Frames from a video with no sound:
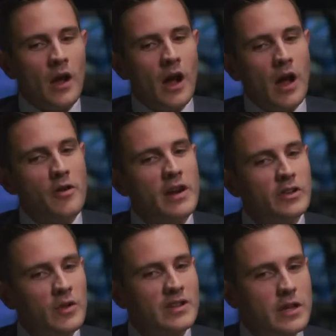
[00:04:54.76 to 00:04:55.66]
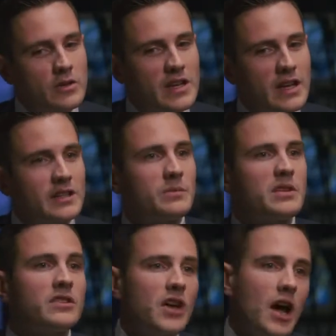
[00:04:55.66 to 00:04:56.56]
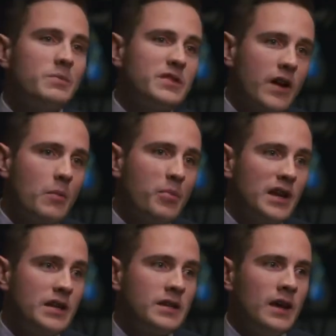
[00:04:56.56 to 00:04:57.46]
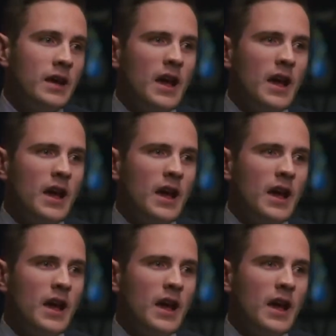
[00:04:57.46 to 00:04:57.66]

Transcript: Are there any trends that you're seeing in terms of the types of companies,